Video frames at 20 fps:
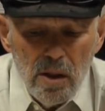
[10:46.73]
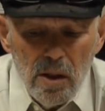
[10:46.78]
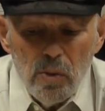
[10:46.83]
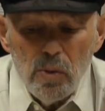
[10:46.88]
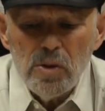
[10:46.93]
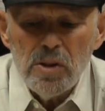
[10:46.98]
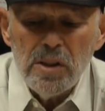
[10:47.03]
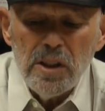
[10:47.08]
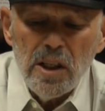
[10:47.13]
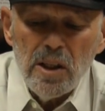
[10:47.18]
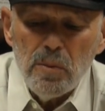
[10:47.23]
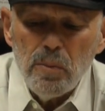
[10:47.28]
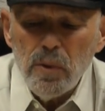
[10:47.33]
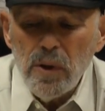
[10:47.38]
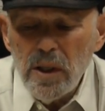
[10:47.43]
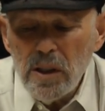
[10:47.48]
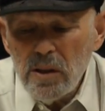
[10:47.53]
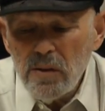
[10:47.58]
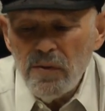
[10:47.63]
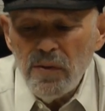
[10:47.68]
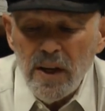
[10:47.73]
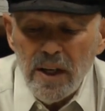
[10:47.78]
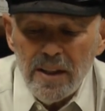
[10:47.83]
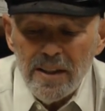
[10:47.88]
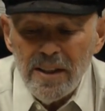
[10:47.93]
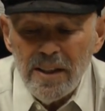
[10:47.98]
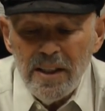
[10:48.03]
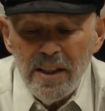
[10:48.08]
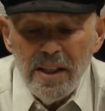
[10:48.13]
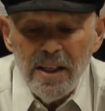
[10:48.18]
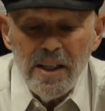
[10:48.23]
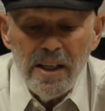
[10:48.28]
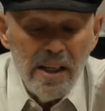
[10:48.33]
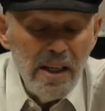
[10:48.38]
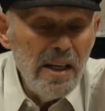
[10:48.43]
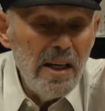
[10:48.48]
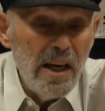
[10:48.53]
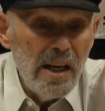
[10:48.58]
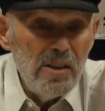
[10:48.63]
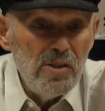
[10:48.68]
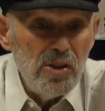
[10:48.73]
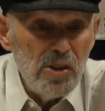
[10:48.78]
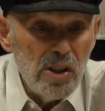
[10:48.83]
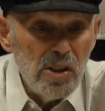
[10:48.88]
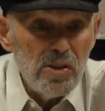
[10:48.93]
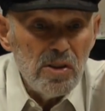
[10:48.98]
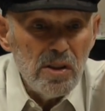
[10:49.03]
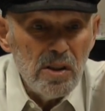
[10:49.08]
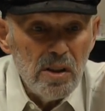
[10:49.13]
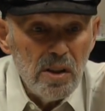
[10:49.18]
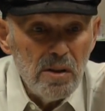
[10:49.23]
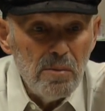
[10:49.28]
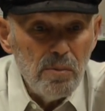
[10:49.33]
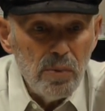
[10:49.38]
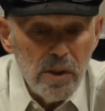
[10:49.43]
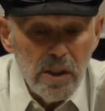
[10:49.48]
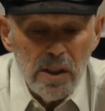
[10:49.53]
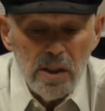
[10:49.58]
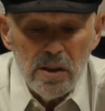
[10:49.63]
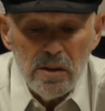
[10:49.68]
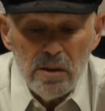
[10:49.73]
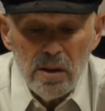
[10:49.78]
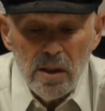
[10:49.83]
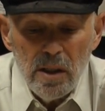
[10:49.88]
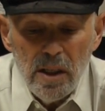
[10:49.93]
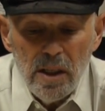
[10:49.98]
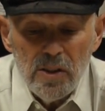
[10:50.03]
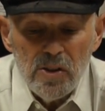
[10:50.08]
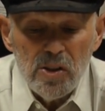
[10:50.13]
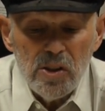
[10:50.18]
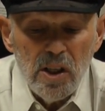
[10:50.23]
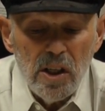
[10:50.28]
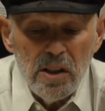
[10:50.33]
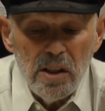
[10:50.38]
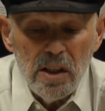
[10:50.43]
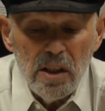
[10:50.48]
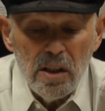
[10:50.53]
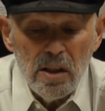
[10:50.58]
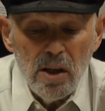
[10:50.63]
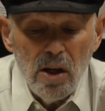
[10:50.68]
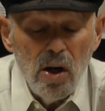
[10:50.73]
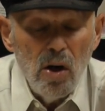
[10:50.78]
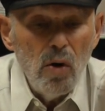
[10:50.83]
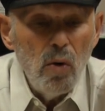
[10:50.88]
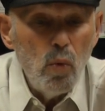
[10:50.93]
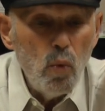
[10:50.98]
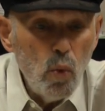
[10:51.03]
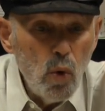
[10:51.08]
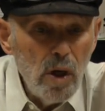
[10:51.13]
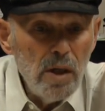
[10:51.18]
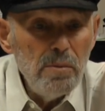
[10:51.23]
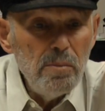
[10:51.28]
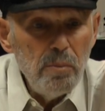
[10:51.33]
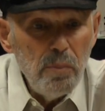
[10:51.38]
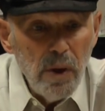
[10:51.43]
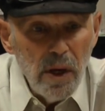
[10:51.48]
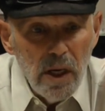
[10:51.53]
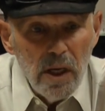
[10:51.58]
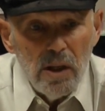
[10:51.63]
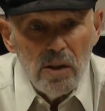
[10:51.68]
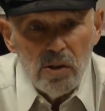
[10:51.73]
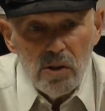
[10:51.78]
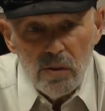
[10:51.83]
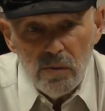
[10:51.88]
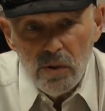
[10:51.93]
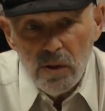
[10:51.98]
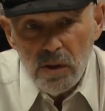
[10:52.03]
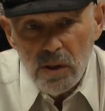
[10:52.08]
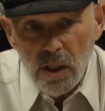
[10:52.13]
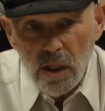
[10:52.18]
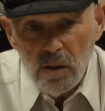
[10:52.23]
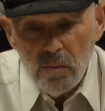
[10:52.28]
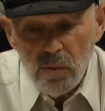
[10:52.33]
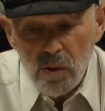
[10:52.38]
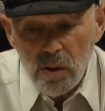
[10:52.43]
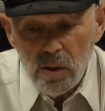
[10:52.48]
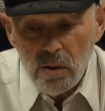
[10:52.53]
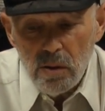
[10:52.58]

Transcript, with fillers: who was celebrating the fact that he, he had just completed studying one page of the Talmud.